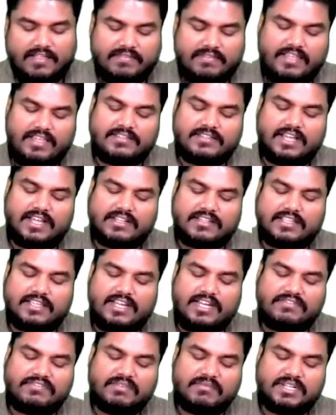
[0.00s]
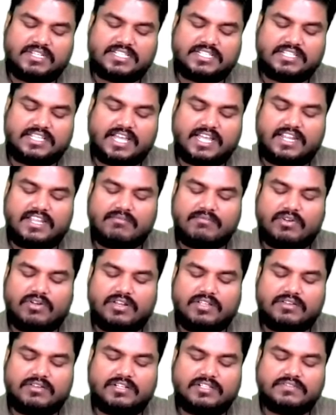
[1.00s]
These are the information carrying
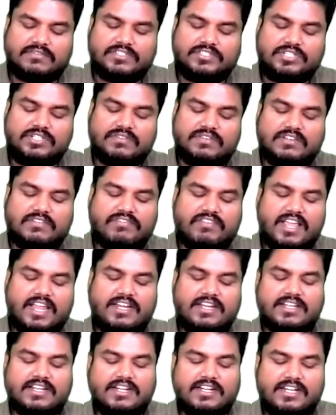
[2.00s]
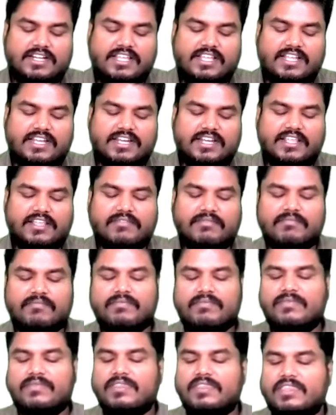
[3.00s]
molecules which you will find in DNA.
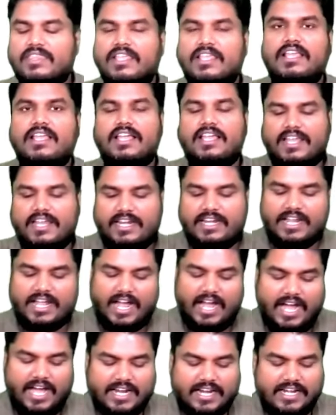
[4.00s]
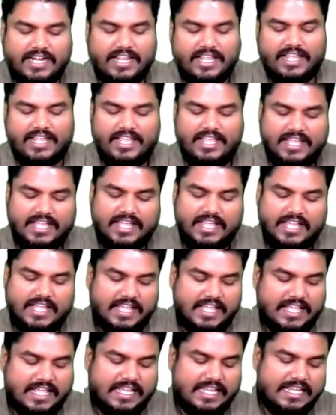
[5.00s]
In RNA,
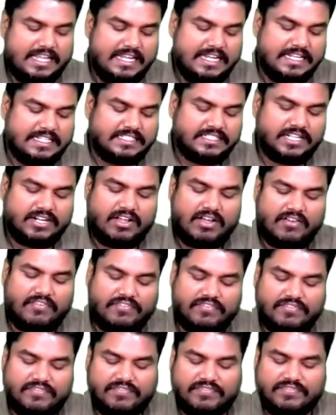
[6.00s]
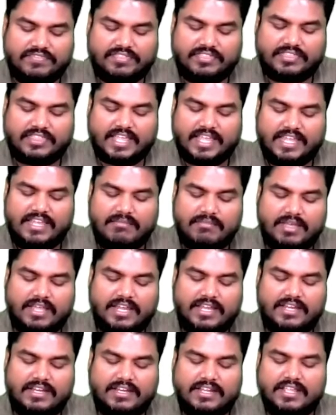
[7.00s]
instead of
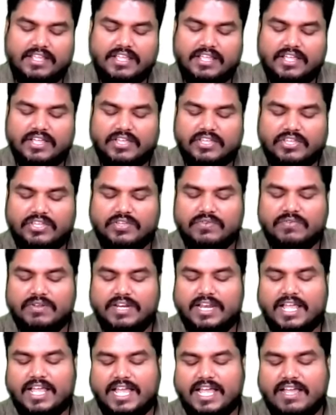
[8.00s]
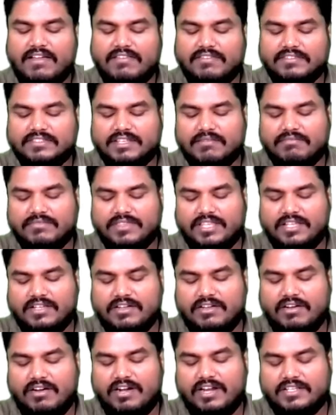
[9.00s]
thymine, you will have something
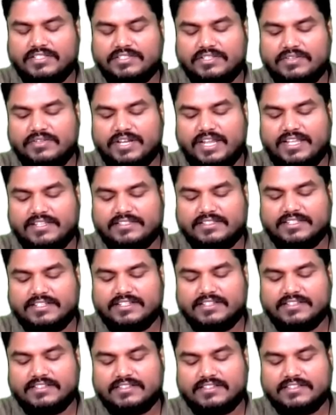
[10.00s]
called as uracil.